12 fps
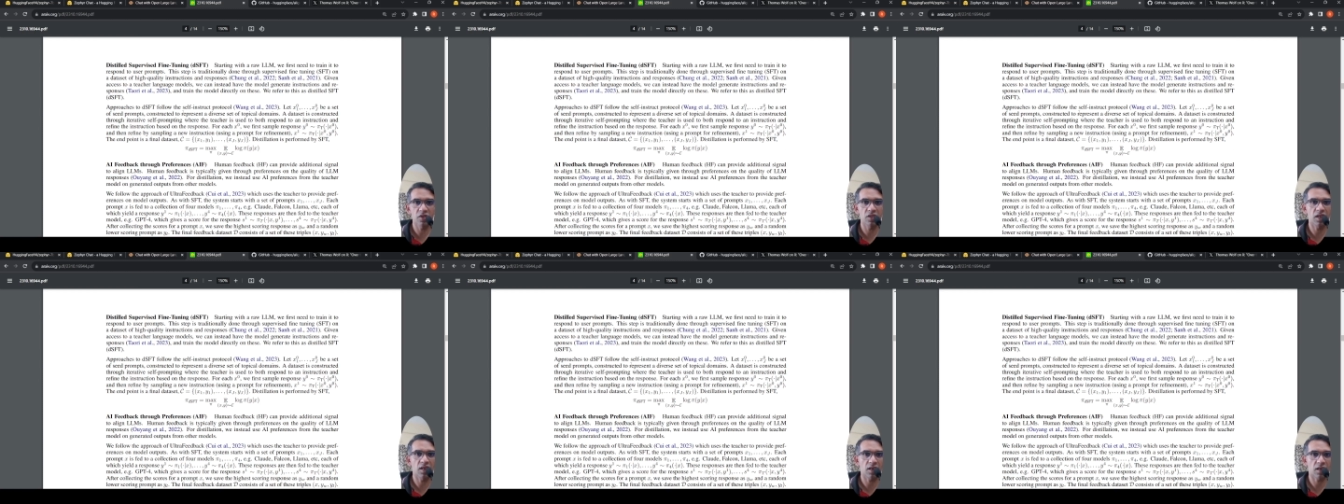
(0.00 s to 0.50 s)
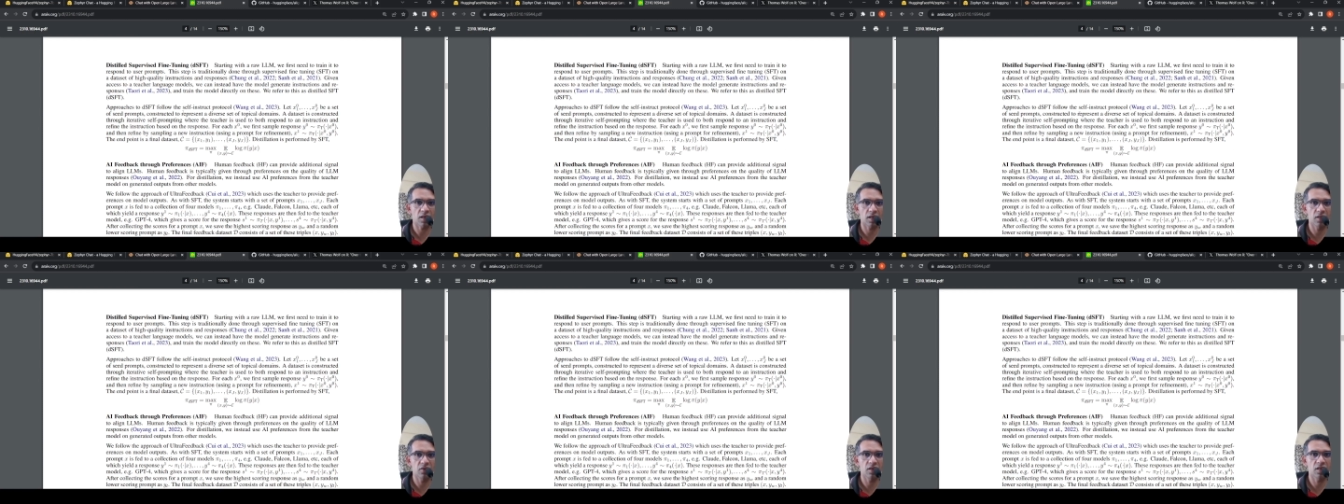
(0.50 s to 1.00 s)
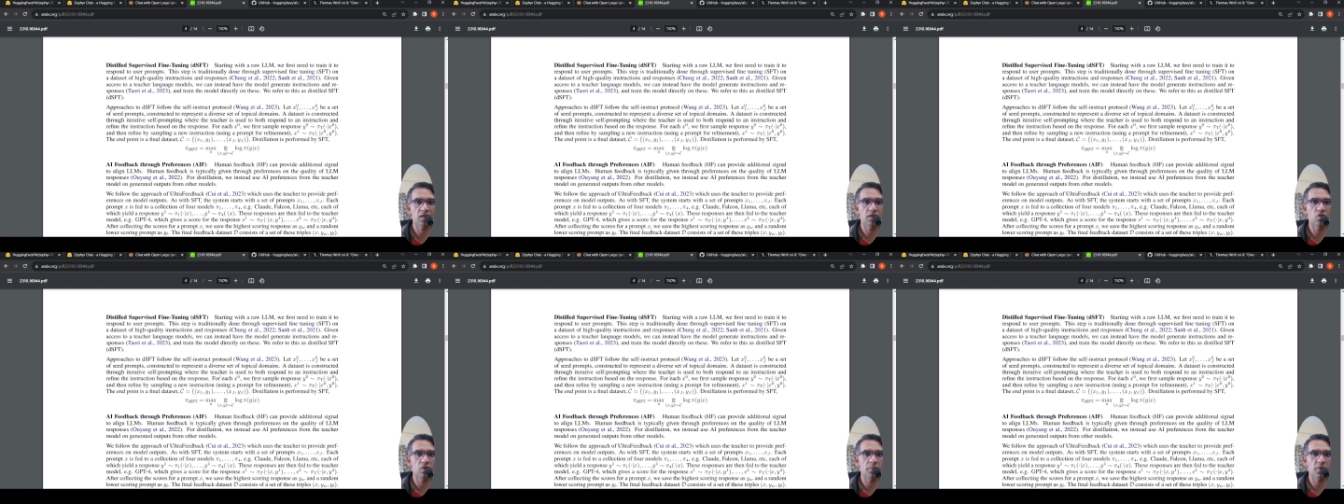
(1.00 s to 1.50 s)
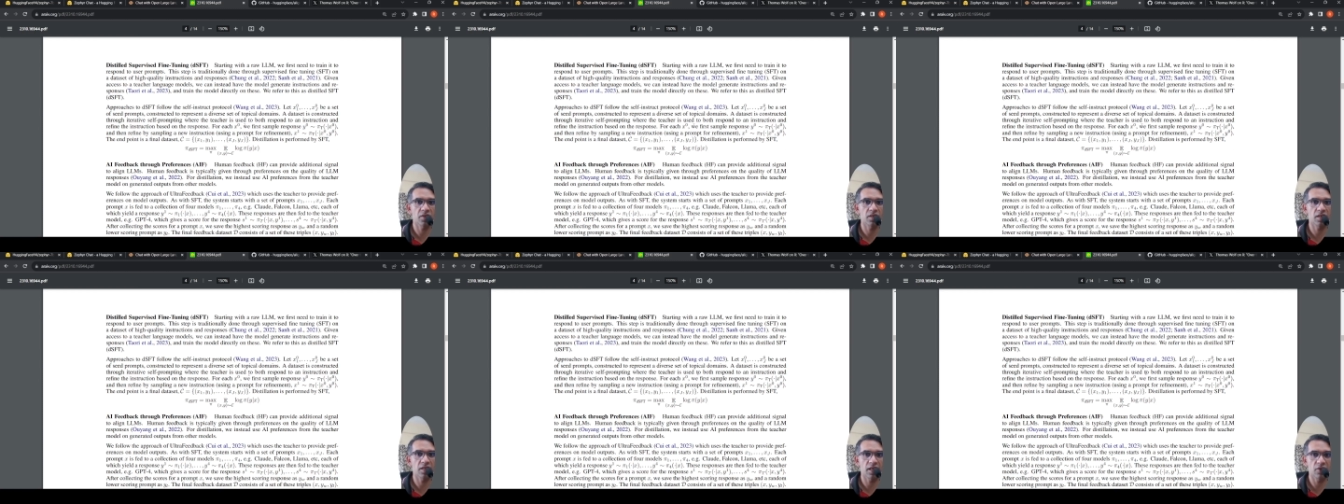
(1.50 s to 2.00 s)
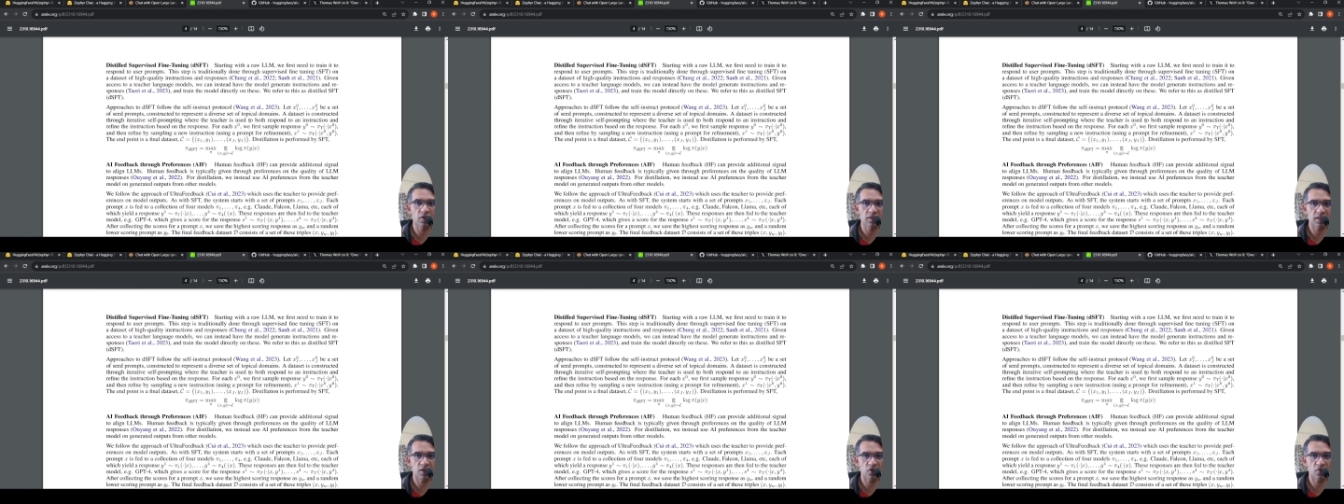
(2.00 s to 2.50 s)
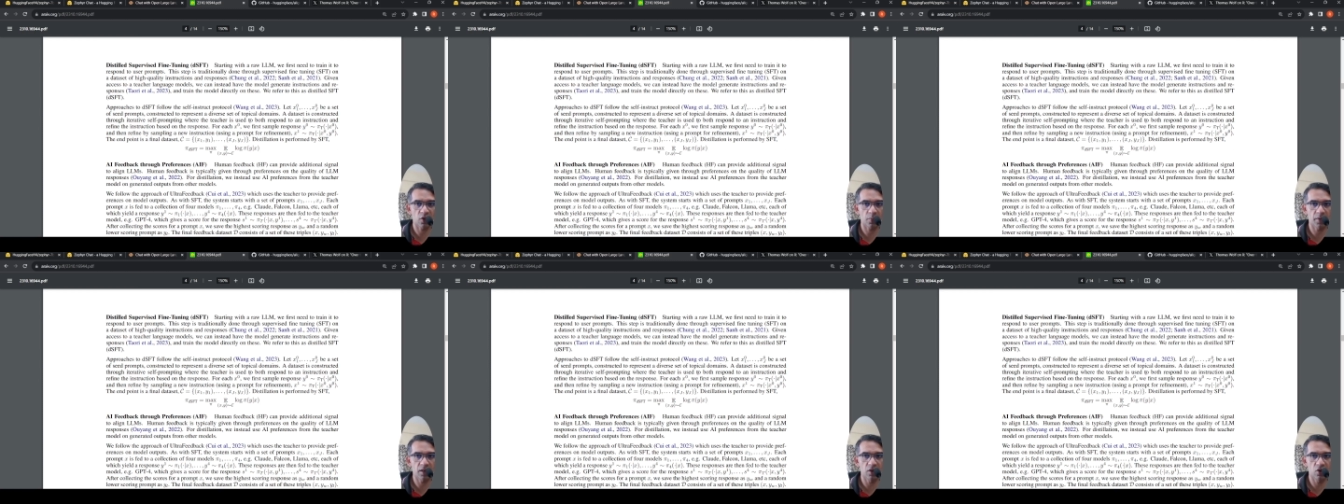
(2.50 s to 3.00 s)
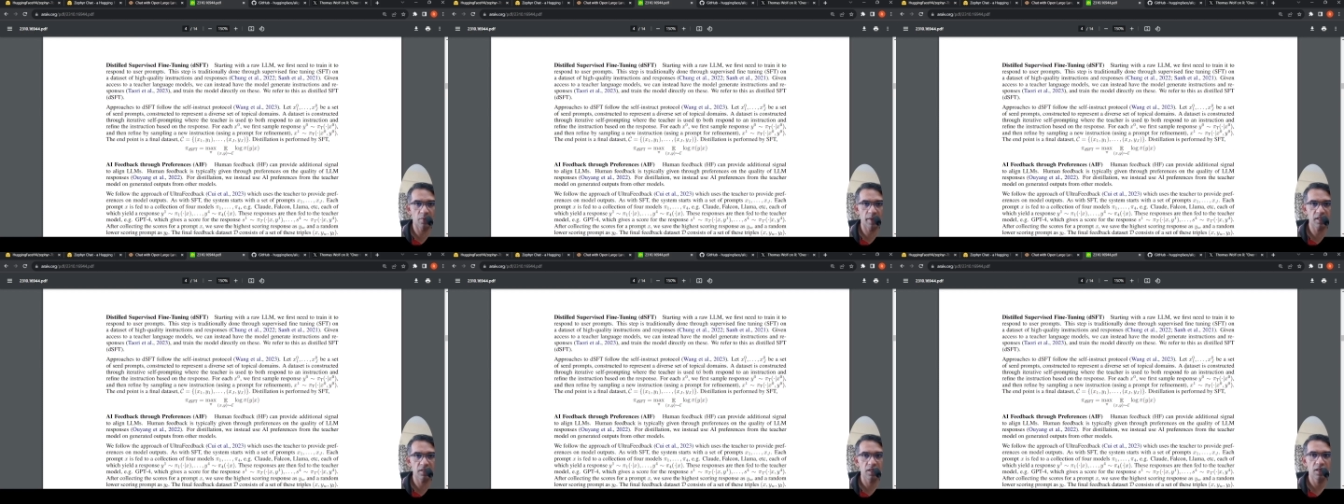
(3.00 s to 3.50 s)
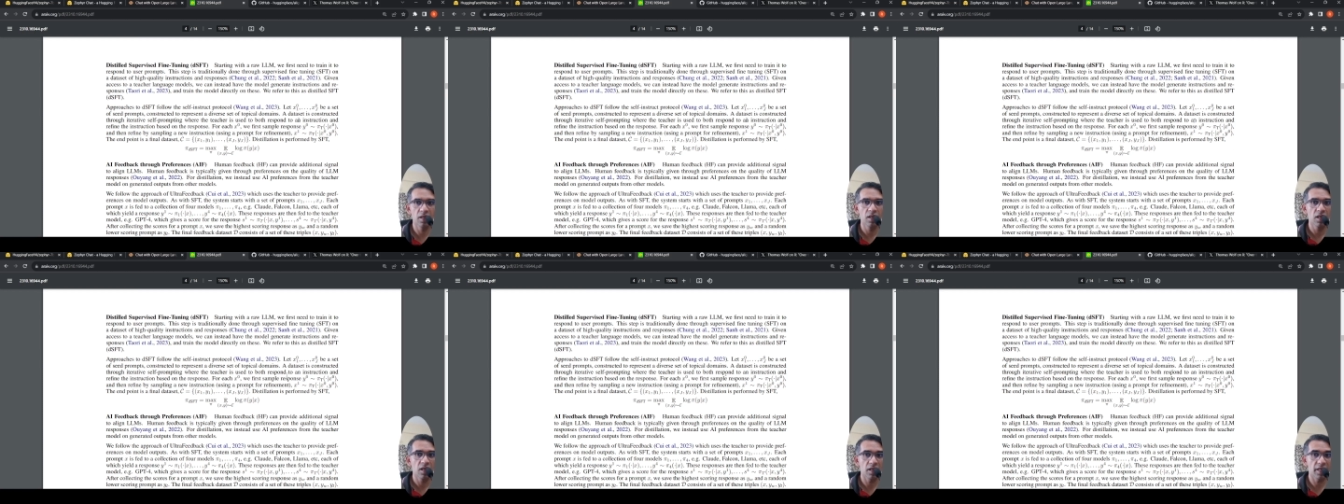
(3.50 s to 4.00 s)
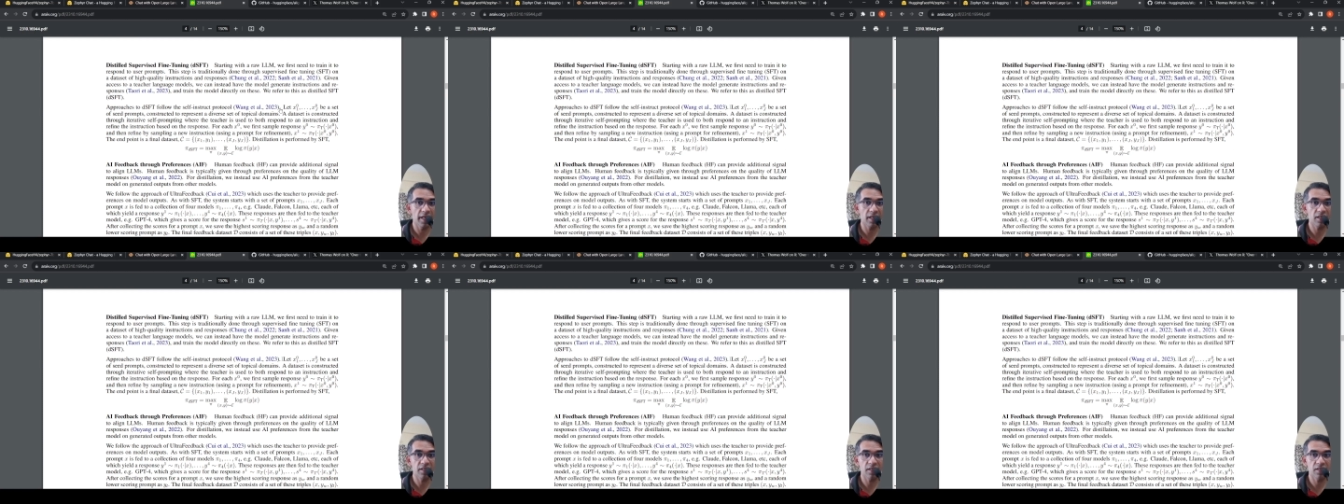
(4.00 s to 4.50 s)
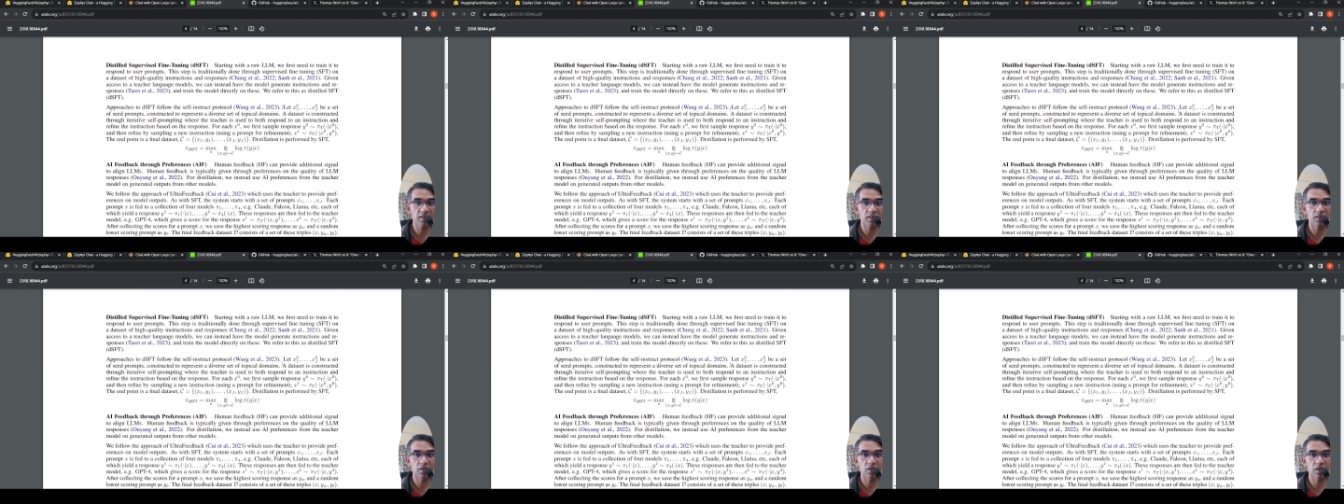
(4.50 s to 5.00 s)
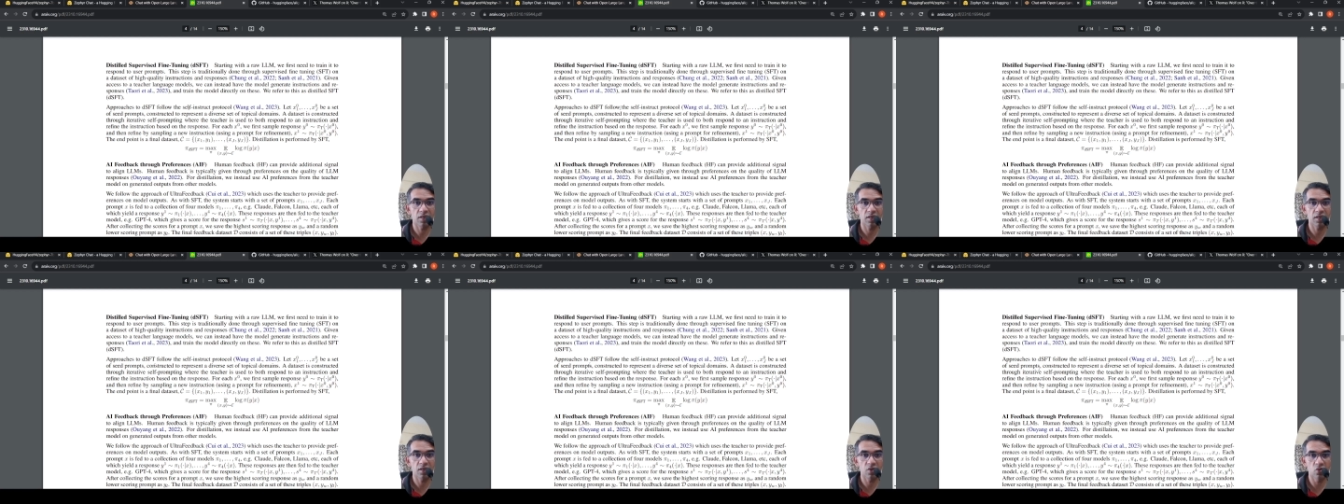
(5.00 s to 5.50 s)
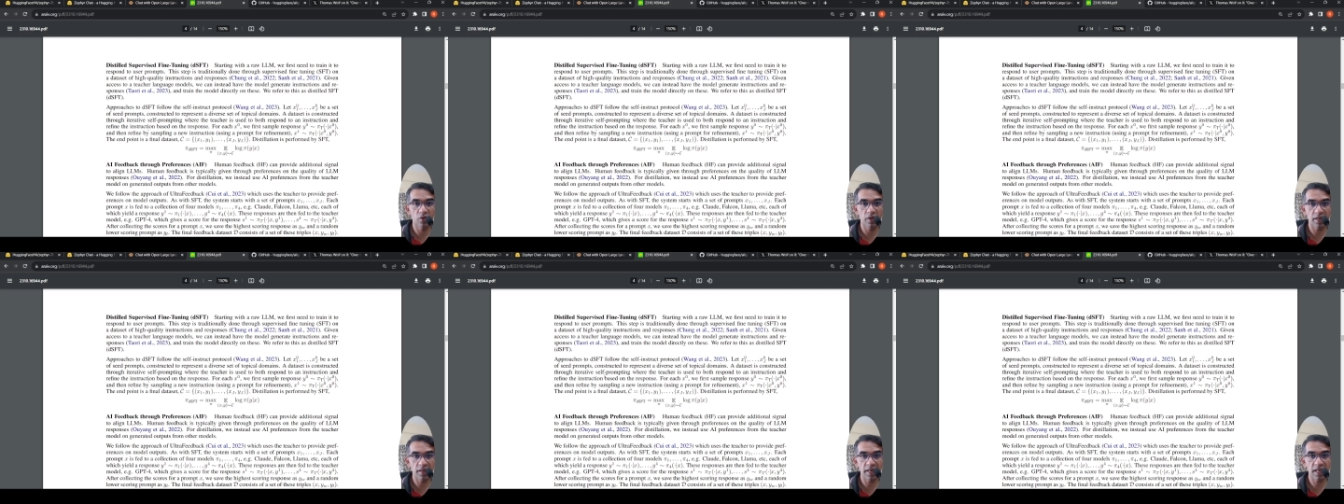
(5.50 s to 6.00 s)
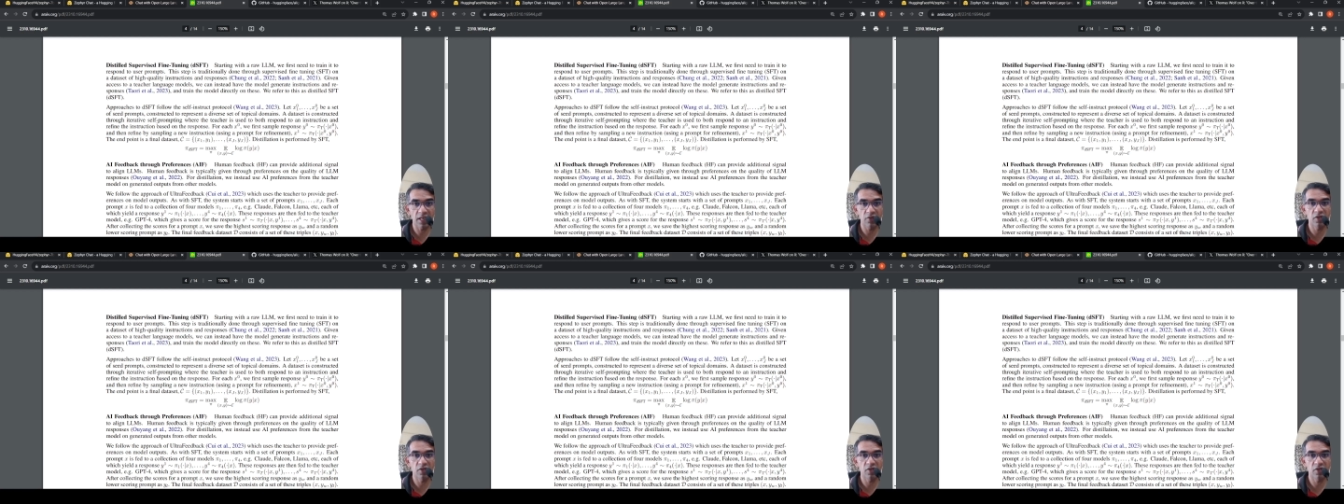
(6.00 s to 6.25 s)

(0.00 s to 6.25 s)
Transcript: which are constructed to represent a diverse set of topical domains a dataset is constructed through iterative